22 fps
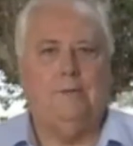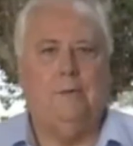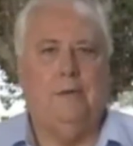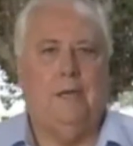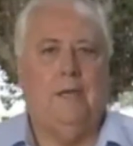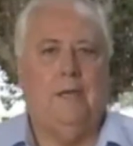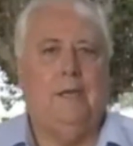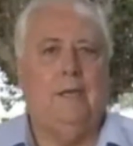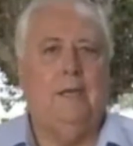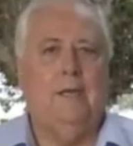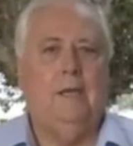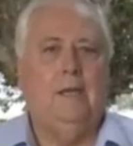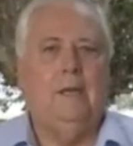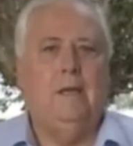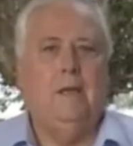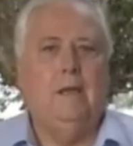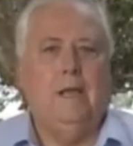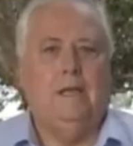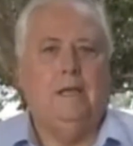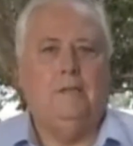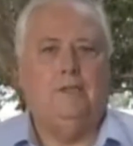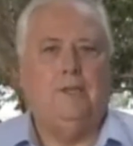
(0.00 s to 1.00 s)
where
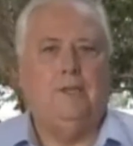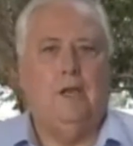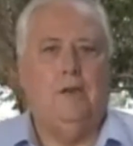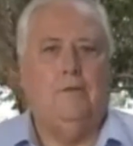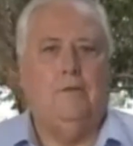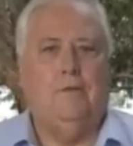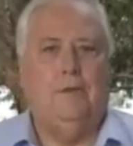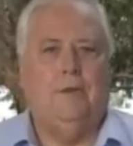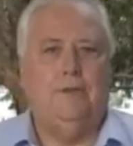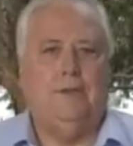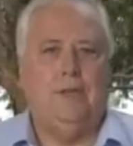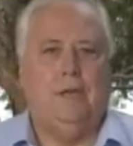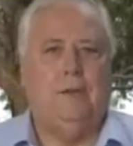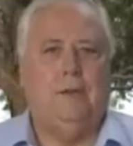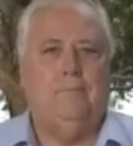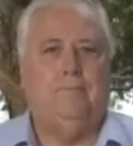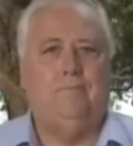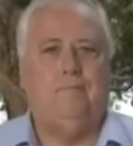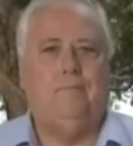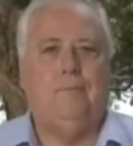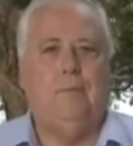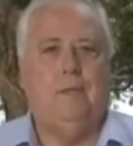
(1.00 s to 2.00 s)
it showed that
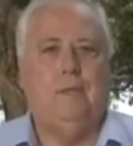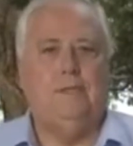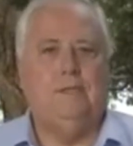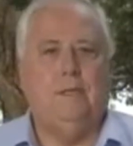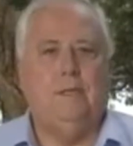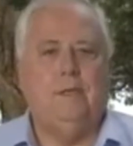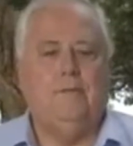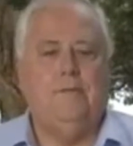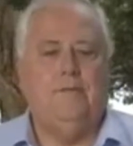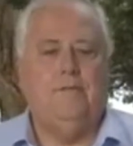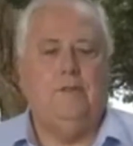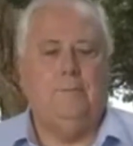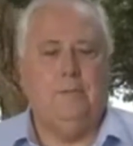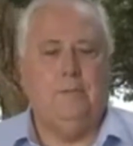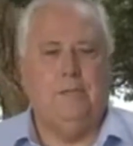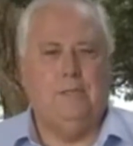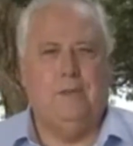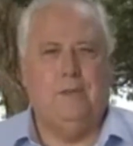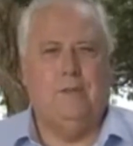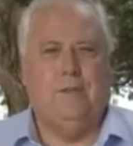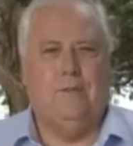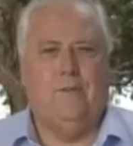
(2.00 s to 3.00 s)

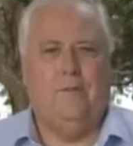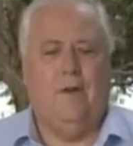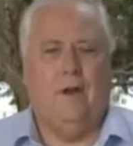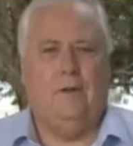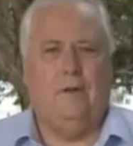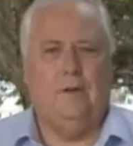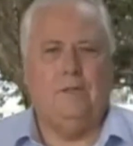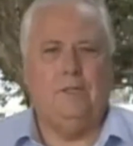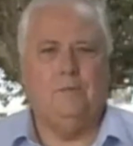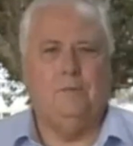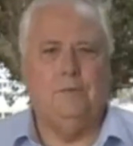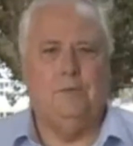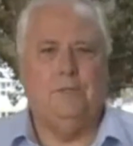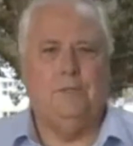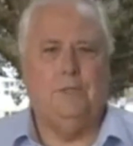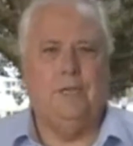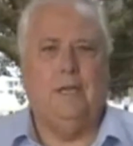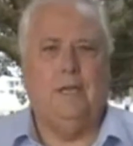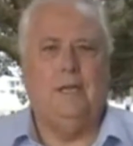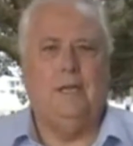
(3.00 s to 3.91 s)
50% of the virus was